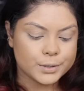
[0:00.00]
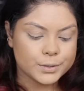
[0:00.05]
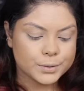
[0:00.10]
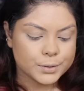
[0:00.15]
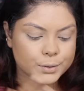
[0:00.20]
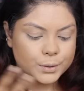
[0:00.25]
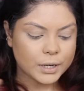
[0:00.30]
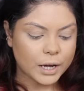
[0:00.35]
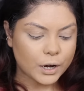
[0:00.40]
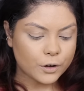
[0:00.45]

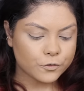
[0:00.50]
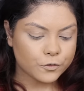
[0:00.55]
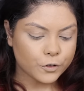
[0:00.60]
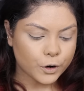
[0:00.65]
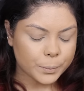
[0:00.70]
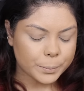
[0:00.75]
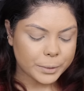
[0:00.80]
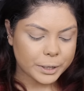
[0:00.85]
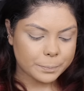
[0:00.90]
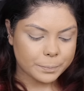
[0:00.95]
So now
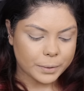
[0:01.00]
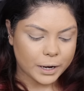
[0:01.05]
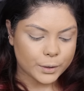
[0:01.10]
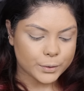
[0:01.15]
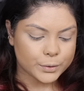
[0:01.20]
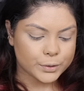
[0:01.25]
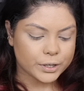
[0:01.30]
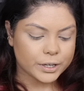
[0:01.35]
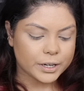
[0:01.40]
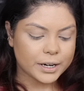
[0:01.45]
for my
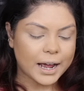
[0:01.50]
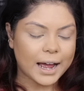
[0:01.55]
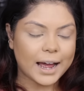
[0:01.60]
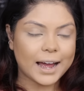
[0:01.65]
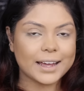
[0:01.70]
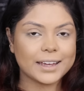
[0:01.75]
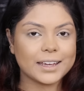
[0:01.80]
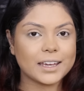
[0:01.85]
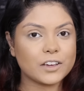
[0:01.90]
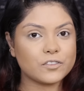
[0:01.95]
powder,
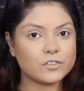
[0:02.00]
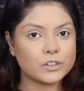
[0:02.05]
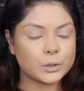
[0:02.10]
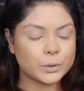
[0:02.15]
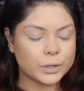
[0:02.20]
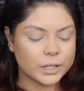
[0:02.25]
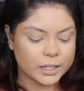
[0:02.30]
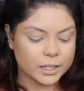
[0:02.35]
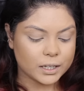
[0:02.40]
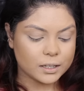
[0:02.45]
I gave you
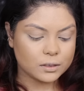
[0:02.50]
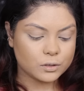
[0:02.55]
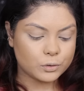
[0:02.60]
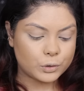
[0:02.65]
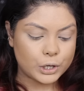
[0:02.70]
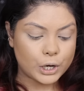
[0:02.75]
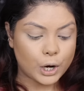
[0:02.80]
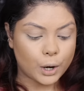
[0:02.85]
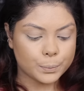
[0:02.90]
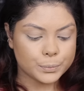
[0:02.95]
again
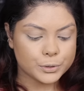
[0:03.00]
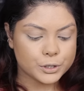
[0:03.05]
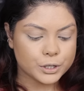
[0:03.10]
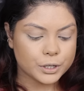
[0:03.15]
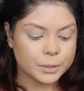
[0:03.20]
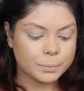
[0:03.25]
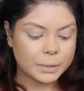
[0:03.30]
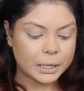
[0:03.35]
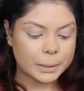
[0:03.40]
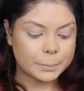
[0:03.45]
three
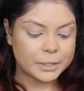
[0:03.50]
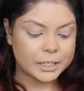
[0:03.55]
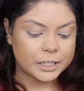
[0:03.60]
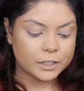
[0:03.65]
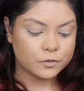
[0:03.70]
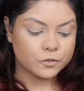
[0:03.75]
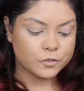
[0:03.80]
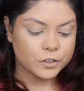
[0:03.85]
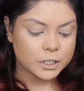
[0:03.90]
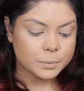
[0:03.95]
options:
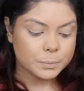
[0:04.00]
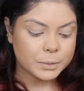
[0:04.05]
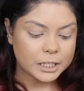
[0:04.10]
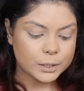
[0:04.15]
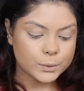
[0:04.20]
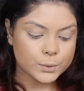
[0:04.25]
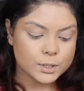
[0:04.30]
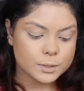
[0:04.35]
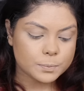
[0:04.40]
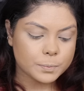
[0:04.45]
Maybelline Fit Me
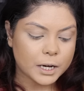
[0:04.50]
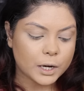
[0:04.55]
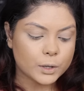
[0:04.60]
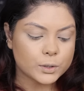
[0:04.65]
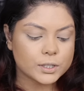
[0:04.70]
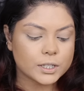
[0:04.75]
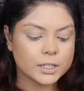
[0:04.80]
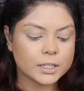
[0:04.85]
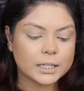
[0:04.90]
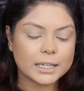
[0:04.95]
Loose
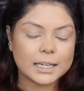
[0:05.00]
Powder,